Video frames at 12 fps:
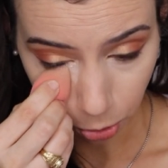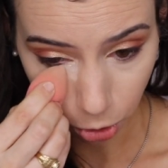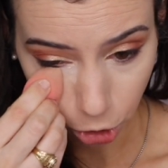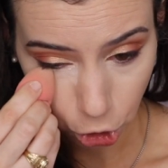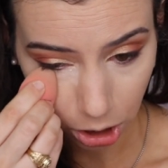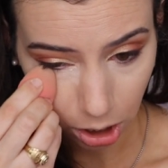
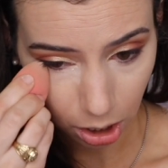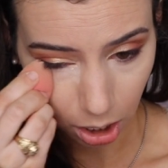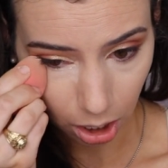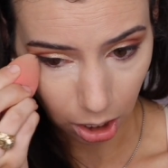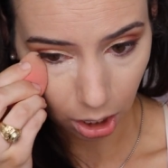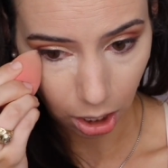pushing it
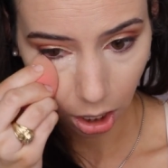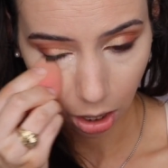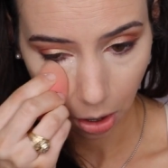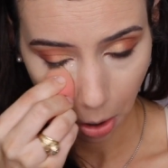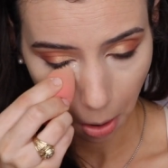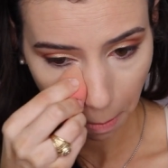in.
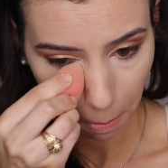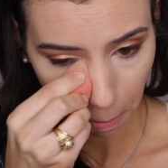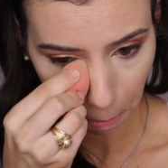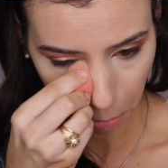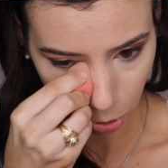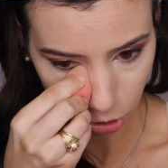
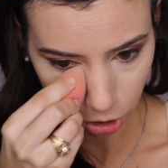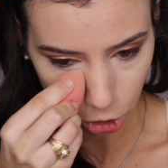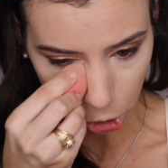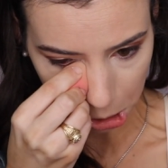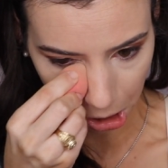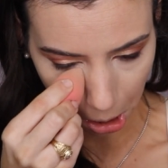
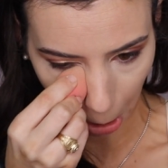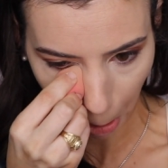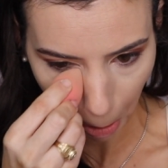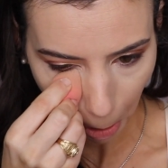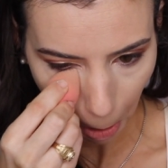Pushing.